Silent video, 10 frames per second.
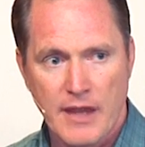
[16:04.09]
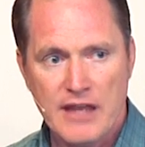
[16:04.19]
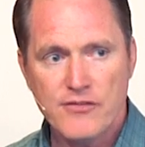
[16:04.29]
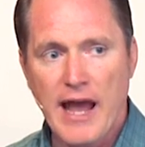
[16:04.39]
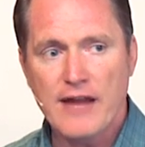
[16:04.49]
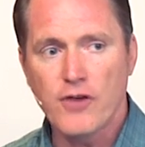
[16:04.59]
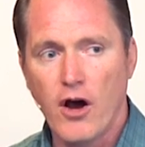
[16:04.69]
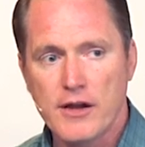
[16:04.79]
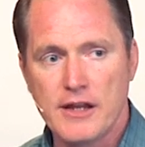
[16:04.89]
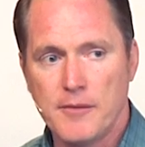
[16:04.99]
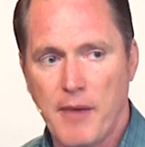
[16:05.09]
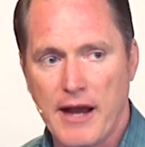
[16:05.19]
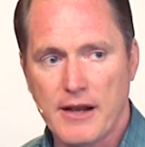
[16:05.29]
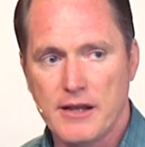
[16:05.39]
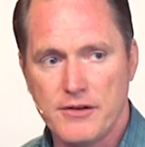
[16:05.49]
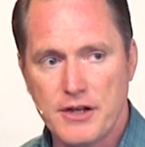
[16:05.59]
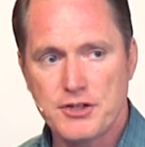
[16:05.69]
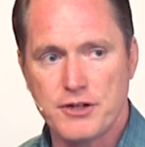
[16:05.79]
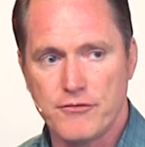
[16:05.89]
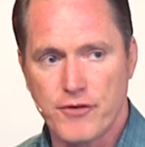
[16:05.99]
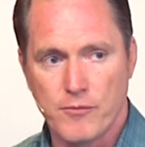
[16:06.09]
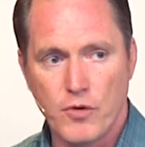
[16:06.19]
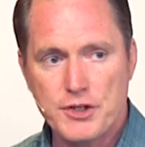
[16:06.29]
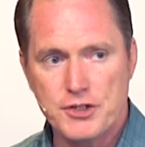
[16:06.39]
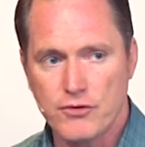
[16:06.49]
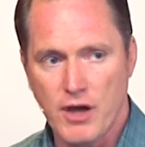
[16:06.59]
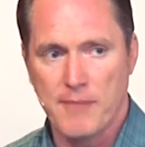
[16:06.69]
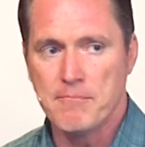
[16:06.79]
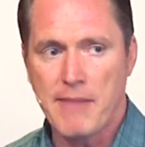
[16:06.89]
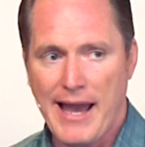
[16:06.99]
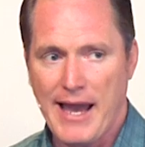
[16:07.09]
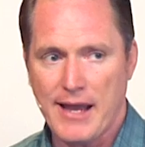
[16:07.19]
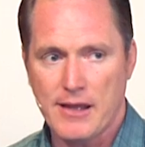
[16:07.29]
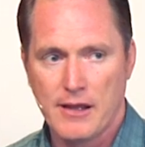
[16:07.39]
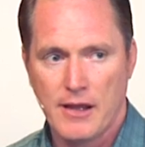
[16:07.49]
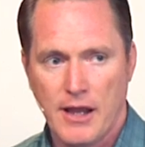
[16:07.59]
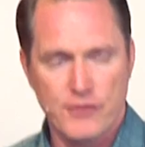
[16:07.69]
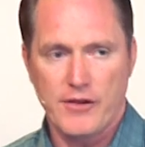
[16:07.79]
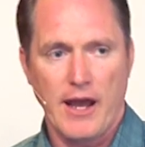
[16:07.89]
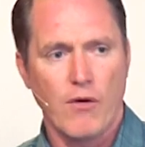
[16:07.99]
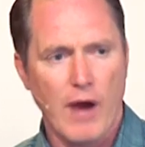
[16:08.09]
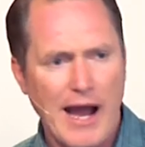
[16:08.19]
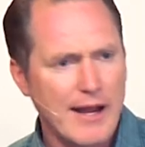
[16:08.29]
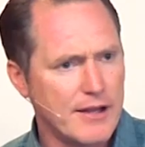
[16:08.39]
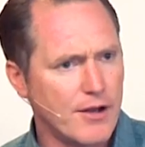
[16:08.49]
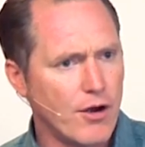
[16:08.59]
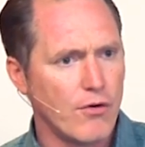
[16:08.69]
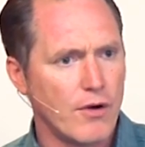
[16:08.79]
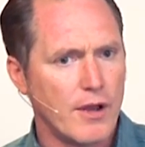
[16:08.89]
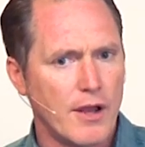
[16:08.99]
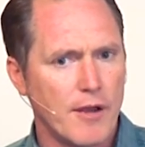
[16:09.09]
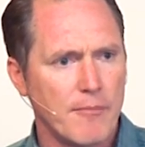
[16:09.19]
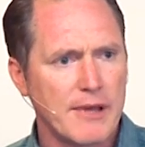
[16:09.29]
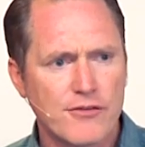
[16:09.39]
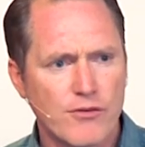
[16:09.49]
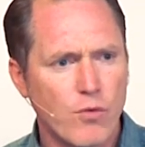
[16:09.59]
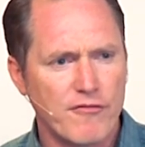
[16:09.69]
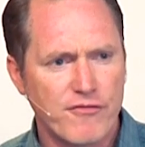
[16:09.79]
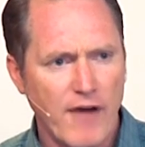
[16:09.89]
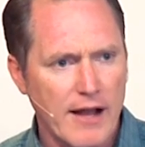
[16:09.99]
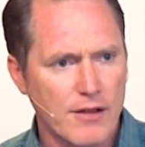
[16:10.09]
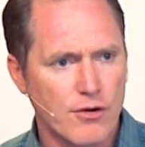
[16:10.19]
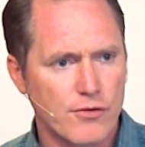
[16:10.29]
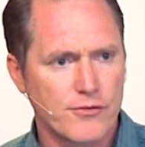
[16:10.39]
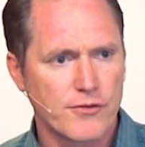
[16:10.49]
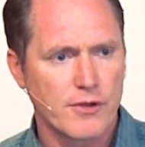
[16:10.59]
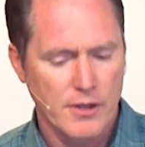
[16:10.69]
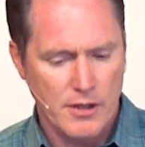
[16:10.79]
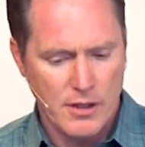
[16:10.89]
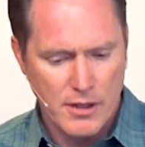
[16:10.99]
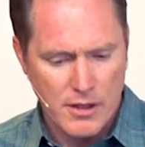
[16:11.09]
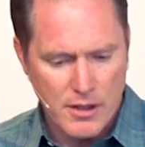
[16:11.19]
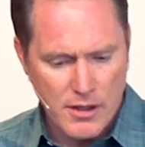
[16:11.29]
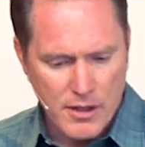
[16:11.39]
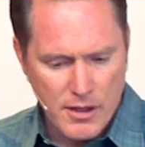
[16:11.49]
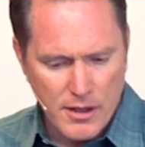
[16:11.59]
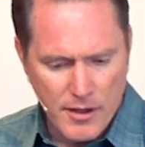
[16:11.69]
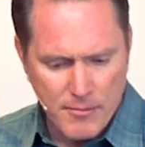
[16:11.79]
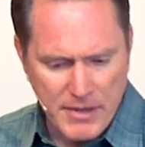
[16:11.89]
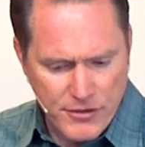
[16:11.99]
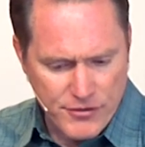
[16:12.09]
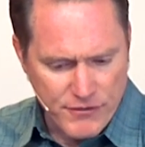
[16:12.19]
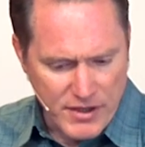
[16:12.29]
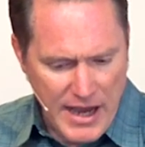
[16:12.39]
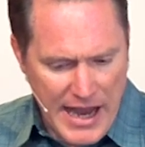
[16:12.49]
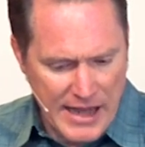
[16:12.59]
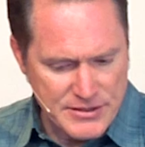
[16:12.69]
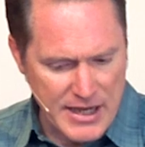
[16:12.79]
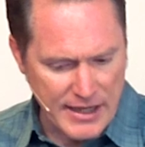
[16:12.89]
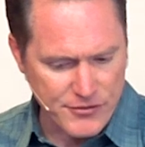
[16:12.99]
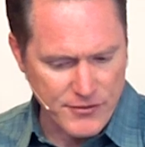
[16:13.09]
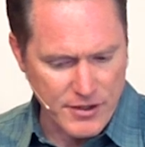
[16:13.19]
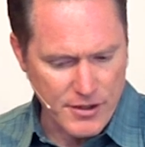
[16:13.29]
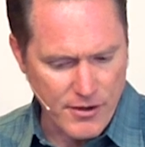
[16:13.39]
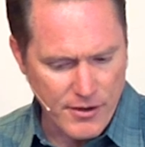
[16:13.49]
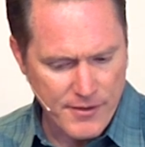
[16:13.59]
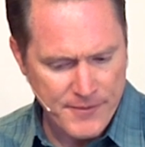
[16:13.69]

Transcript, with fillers: He's not talking about a condition from which you come back. And you say, well, how do you know? Because of what follows. Because of the context here.